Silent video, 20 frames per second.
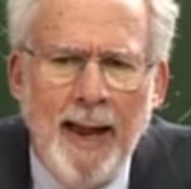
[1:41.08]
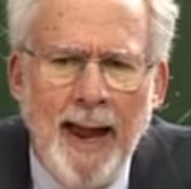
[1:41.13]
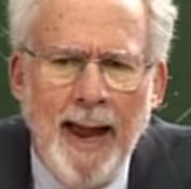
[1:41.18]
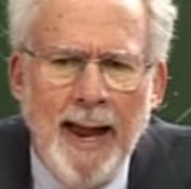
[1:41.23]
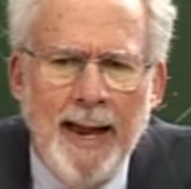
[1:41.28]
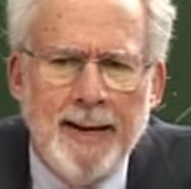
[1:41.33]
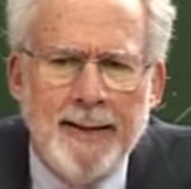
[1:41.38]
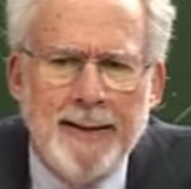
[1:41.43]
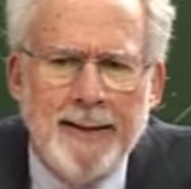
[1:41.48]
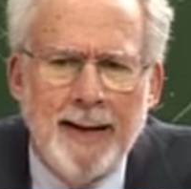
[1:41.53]

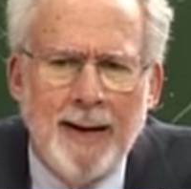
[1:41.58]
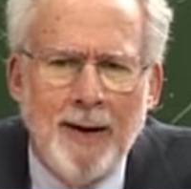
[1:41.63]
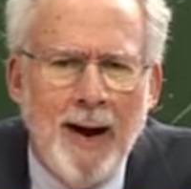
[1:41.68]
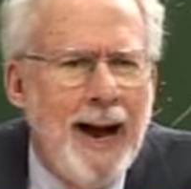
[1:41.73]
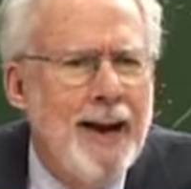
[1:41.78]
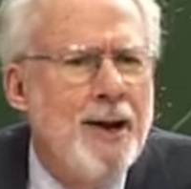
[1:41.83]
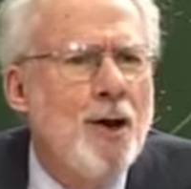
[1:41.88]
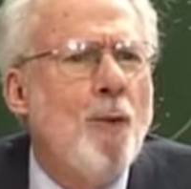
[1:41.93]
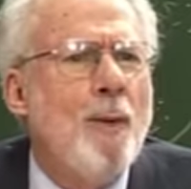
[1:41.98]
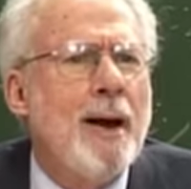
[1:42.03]
And
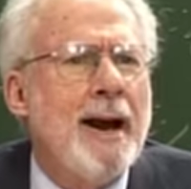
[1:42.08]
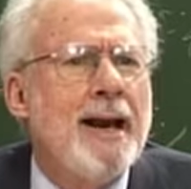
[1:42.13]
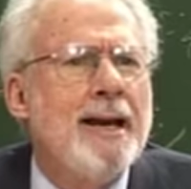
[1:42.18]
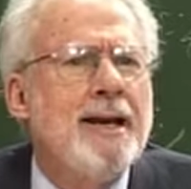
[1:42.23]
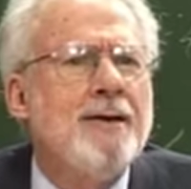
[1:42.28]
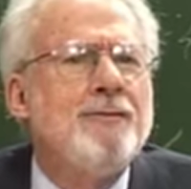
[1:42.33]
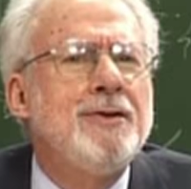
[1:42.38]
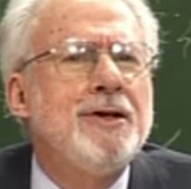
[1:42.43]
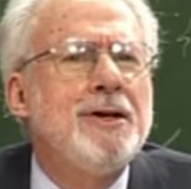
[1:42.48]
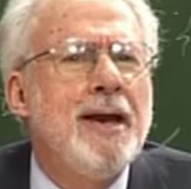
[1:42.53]
I know when I
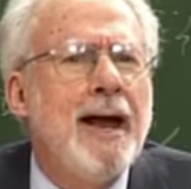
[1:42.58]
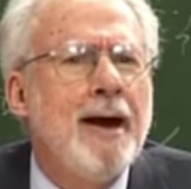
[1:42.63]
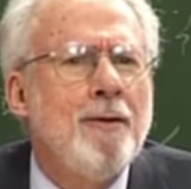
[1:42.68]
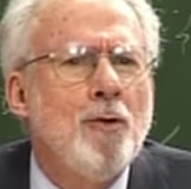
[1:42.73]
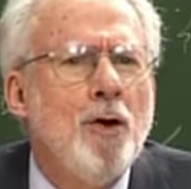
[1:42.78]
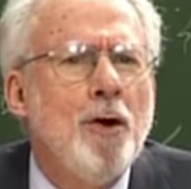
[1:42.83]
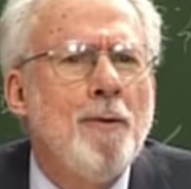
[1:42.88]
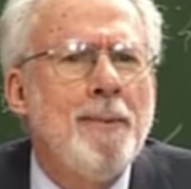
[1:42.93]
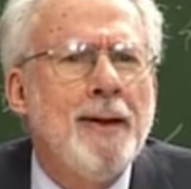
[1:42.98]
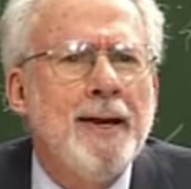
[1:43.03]
lived in
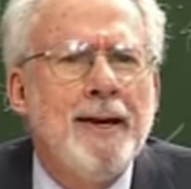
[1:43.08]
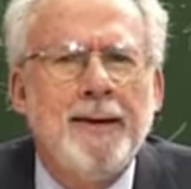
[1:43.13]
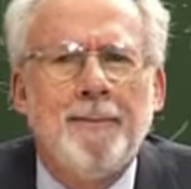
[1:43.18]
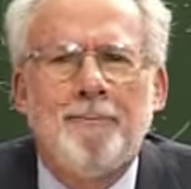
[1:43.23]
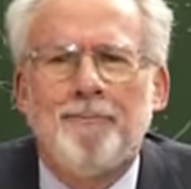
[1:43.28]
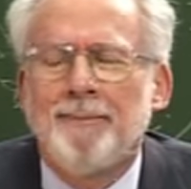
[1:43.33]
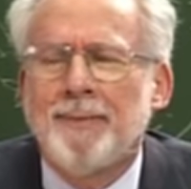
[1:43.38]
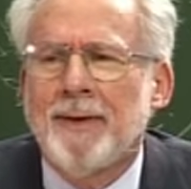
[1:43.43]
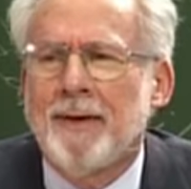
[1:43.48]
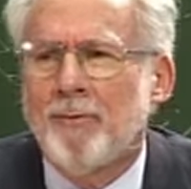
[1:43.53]
Nairobi,
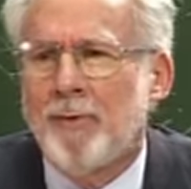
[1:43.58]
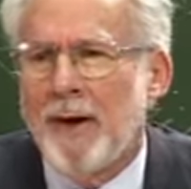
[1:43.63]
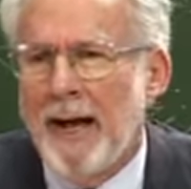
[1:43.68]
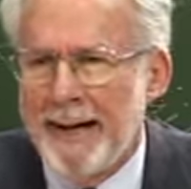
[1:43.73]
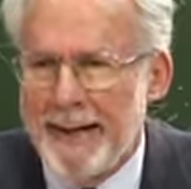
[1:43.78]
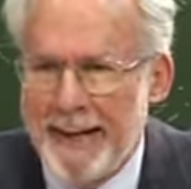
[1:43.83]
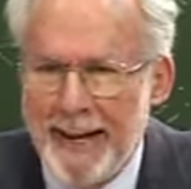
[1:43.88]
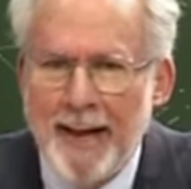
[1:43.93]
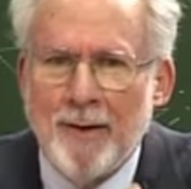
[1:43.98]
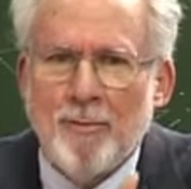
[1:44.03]

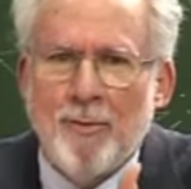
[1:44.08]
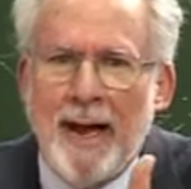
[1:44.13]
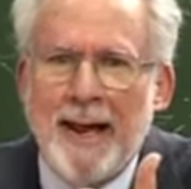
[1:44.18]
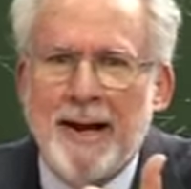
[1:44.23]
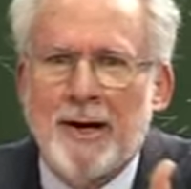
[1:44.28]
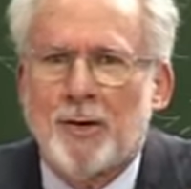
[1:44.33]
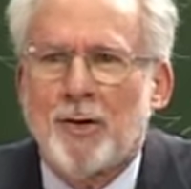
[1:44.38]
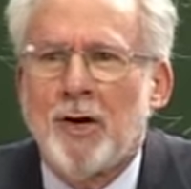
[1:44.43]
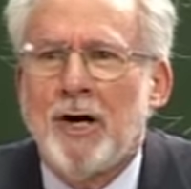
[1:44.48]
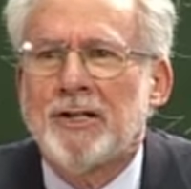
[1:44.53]
again,
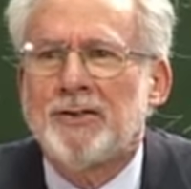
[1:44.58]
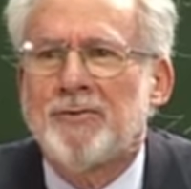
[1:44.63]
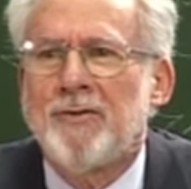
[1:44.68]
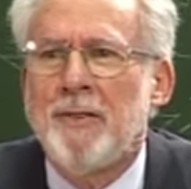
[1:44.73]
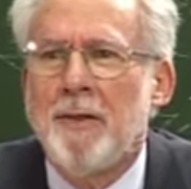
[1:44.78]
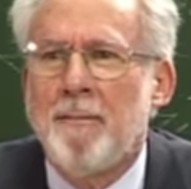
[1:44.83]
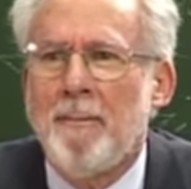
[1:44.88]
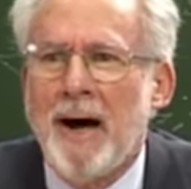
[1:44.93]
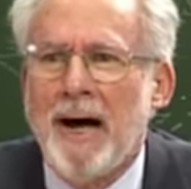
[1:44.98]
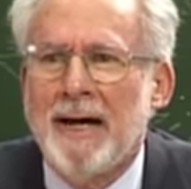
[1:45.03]
right across
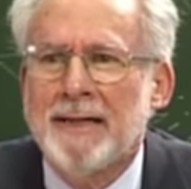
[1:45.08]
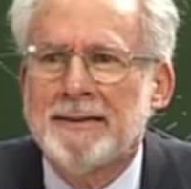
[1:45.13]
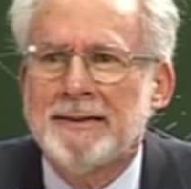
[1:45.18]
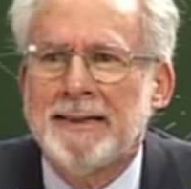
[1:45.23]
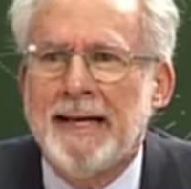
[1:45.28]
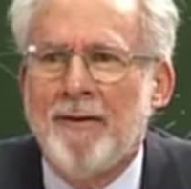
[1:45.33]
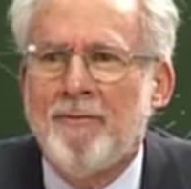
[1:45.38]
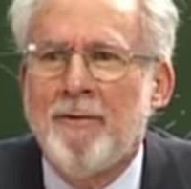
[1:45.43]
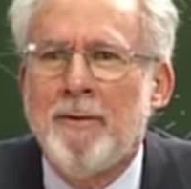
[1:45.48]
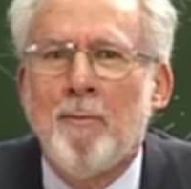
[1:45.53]
from the
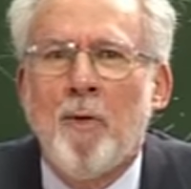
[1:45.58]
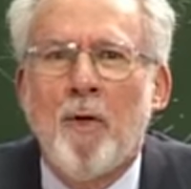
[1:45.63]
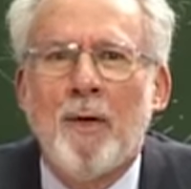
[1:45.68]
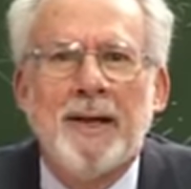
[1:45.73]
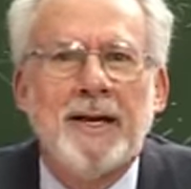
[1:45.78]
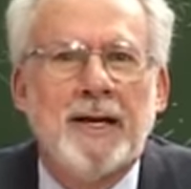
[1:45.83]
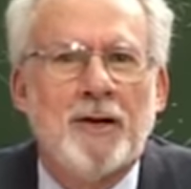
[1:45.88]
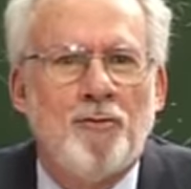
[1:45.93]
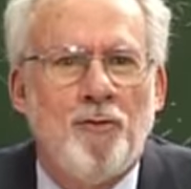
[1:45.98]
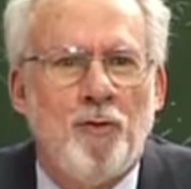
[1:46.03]
mosque, every morning at